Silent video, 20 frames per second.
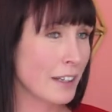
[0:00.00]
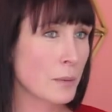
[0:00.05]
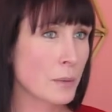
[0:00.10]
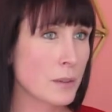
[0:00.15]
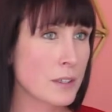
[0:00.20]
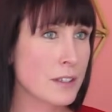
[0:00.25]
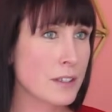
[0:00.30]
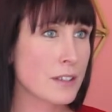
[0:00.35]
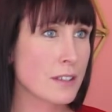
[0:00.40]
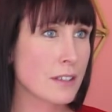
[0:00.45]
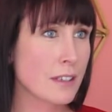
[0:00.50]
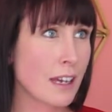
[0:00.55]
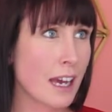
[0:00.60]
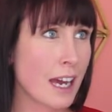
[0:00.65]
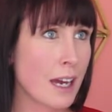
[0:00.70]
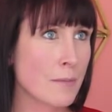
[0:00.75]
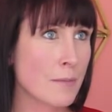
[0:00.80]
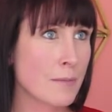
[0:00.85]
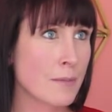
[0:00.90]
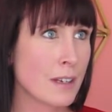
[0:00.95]
It was,
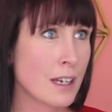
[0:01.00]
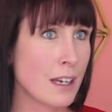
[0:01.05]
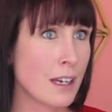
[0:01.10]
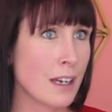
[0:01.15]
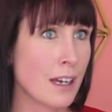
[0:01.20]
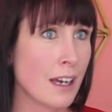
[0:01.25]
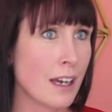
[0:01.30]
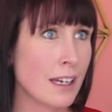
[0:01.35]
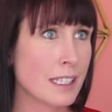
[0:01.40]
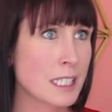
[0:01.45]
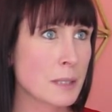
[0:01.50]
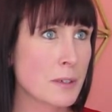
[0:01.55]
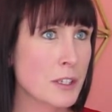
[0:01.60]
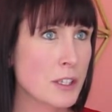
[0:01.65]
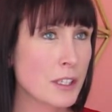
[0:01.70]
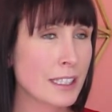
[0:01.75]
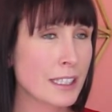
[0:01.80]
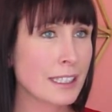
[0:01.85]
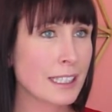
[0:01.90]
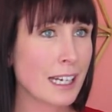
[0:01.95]

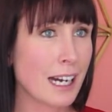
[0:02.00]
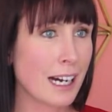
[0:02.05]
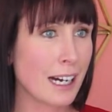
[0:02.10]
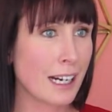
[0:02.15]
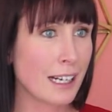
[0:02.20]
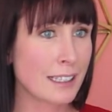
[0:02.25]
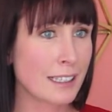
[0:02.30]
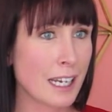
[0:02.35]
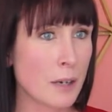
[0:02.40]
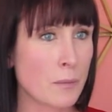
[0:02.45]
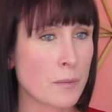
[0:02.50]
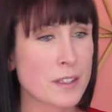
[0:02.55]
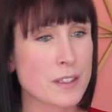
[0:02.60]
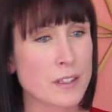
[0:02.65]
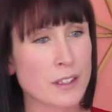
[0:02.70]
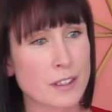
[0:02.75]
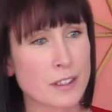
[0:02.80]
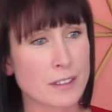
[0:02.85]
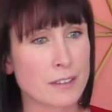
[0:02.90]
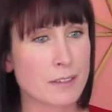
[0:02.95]
especially at hard, and with
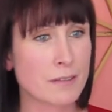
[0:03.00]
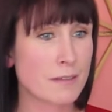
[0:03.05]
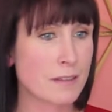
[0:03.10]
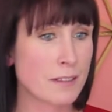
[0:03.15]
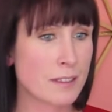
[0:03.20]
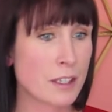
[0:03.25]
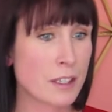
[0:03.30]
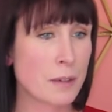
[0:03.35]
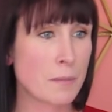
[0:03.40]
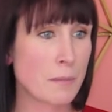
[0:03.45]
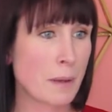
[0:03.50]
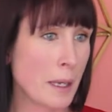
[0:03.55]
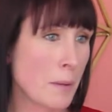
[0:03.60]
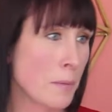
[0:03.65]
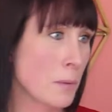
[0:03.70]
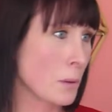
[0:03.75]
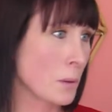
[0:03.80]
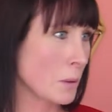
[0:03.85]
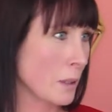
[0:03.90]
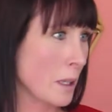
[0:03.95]
certain
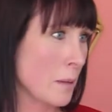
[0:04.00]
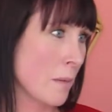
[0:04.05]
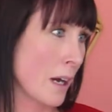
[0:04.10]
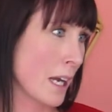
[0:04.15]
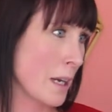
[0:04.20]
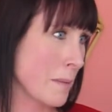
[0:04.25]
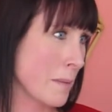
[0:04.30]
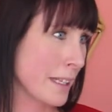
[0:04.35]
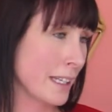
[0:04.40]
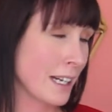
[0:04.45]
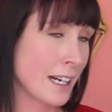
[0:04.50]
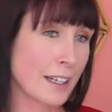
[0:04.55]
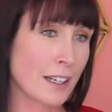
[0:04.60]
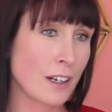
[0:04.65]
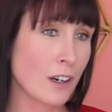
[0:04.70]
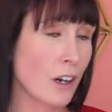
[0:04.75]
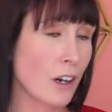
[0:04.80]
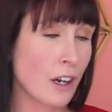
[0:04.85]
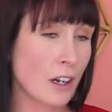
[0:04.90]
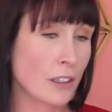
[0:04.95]
people, it might have been
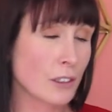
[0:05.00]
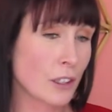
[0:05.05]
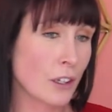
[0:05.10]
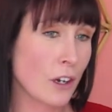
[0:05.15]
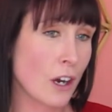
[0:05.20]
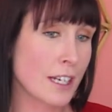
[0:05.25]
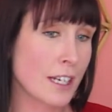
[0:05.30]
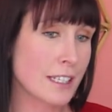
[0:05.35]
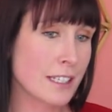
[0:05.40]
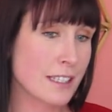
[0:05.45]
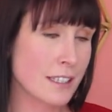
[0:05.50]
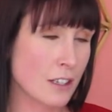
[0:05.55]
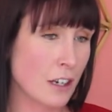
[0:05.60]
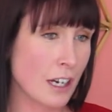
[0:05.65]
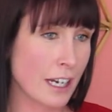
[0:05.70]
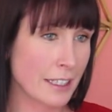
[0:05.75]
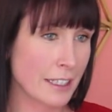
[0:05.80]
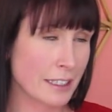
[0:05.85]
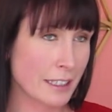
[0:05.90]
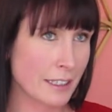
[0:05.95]
harder. Look,
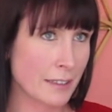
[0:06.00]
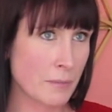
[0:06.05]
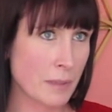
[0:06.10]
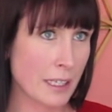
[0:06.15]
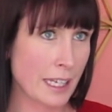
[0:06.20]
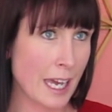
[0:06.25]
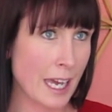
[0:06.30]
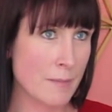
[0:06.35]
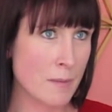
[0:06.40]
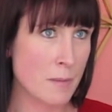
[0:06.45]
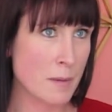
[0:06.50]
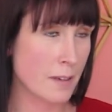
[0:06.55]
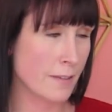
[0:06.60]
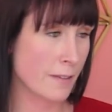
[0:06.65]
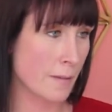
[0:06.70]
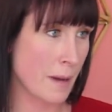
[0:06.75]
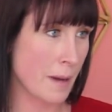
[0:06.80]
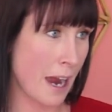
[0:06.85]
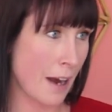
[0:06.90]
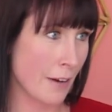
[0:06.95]
I became a bit of
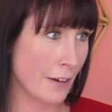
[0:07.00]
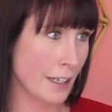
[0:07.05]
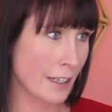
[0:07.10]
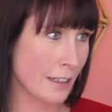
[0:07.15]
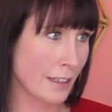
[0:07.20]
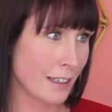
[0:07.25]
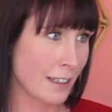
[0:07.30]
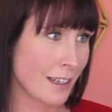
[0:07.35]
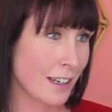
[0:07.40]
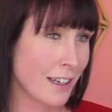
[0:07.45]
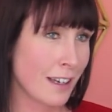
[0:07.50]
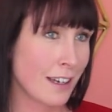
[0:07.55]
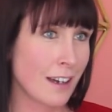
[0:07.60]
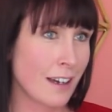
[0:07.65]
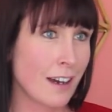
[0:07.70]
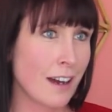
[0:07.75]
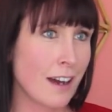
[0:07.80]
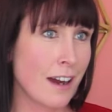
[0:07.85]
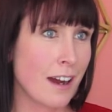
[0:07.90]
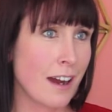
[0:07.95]
a parrot.
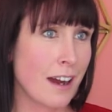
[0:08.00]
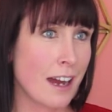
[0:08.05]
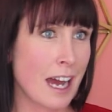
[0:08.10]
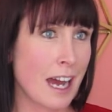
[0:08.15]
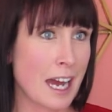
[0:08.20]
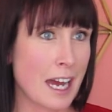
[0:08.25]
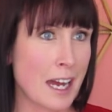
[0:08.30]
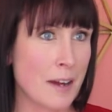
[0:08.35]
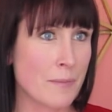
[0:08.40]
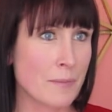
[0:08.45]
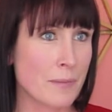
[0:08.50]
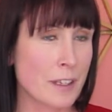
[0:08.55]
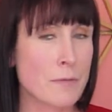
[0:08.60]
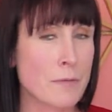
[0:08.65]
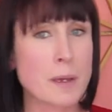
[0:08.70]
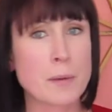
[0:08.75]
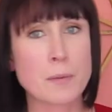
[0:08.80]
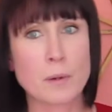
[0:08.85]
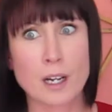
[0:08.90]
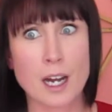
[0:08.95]
If
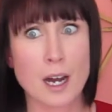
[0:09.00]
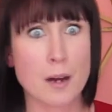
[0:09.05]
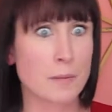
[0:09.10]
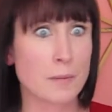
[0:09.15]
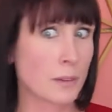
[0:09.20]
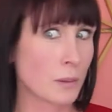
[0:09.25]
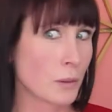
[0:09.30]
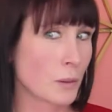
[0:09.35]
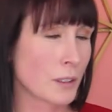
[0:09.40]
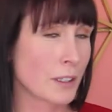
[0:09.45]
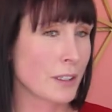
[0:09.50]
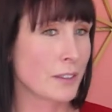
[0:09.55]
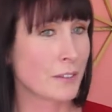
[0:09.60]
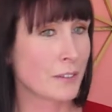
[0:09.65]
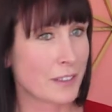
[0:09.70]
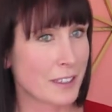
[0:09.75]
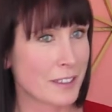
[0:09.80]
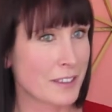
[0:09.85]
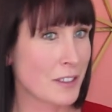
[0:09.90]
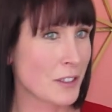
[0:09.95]
people come and look
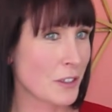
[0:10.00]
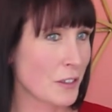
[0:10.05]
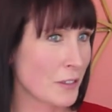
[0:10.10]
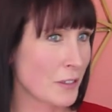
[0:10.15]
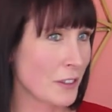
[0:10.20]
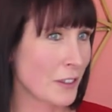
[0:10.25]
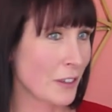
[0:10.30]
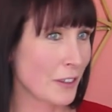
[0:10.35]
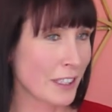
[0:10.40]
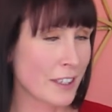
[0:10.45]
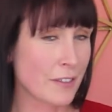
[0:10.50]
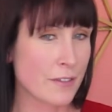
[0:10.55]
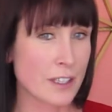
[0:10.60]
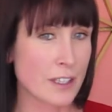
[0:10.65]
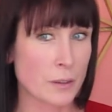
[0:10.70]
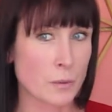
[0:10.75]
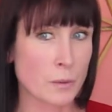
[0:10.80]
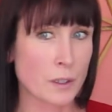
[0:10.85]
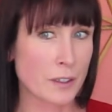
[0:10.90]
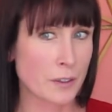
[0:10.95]
and sort of, give
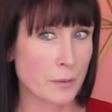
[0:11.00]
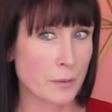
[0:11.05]
the